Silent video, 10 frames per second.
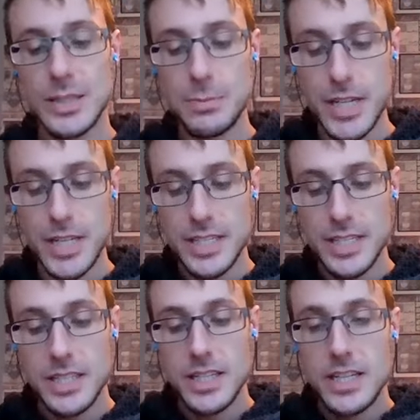But
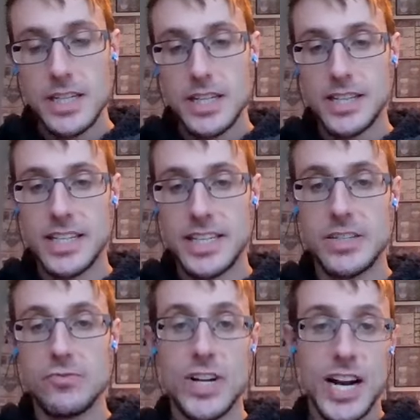
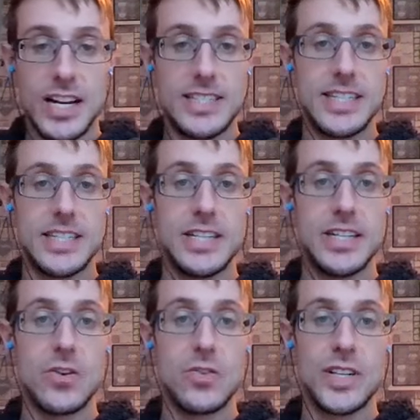the reality
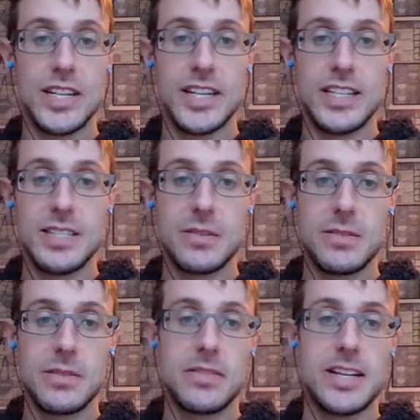of it is
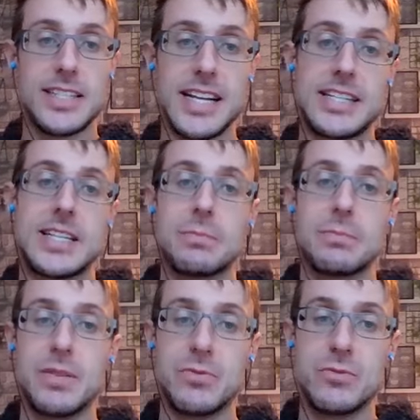that some
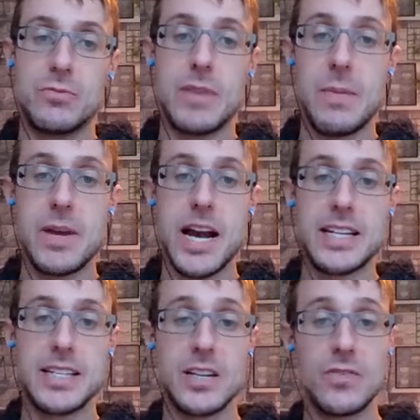people maybe
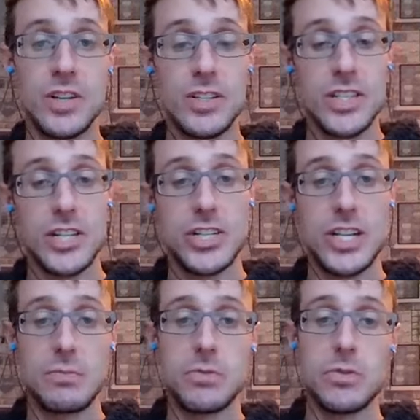had an advantage,
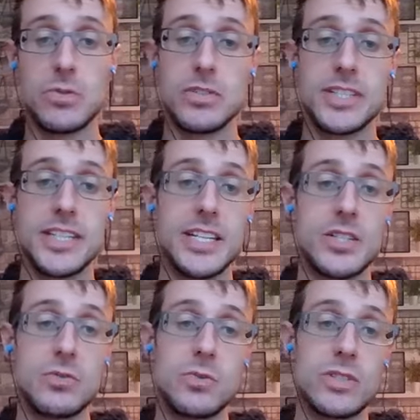they're more geared
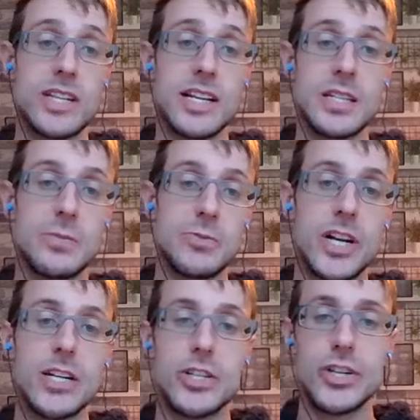towards that
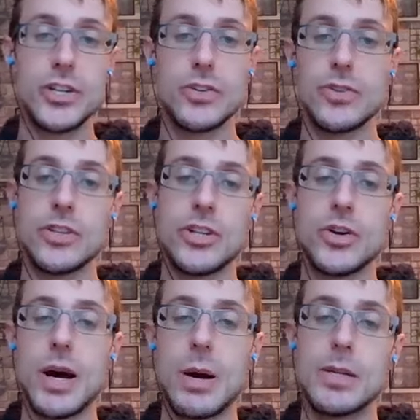subject. You
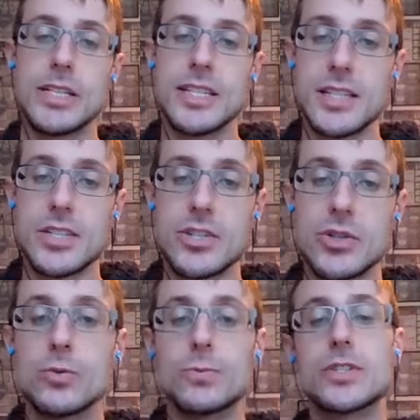know how it is in
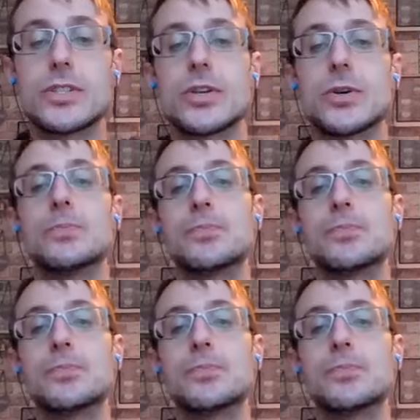school. So